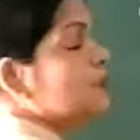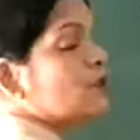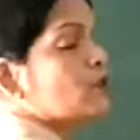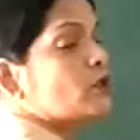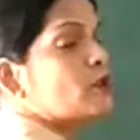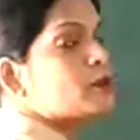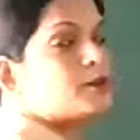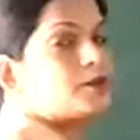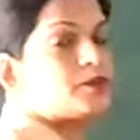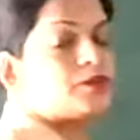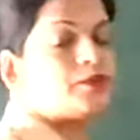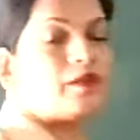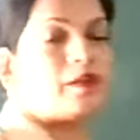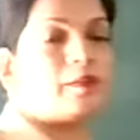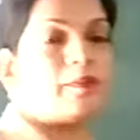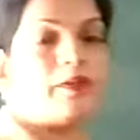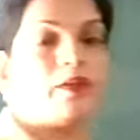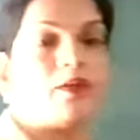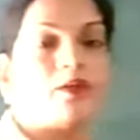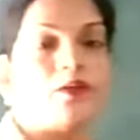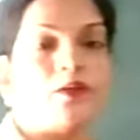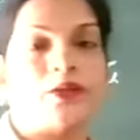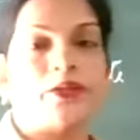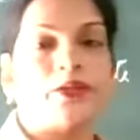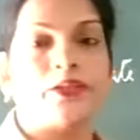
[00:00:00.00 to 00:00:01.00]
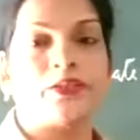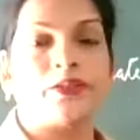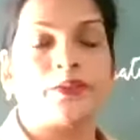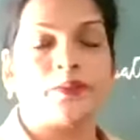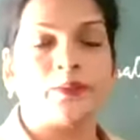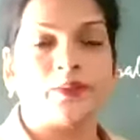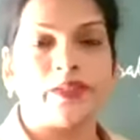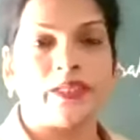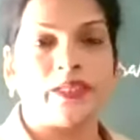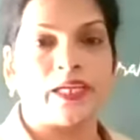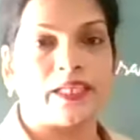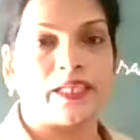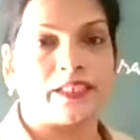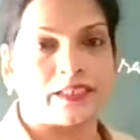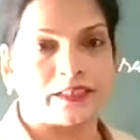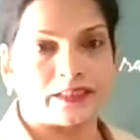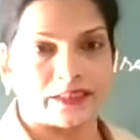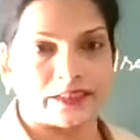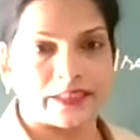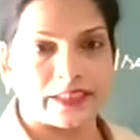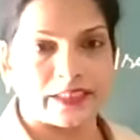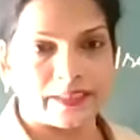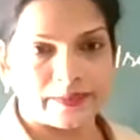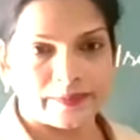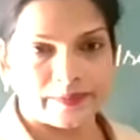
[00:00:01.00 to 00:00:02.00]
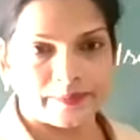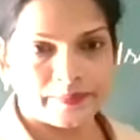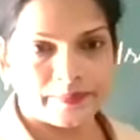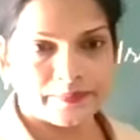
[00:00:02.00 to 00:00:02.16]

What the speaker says: groups will be going to the other side.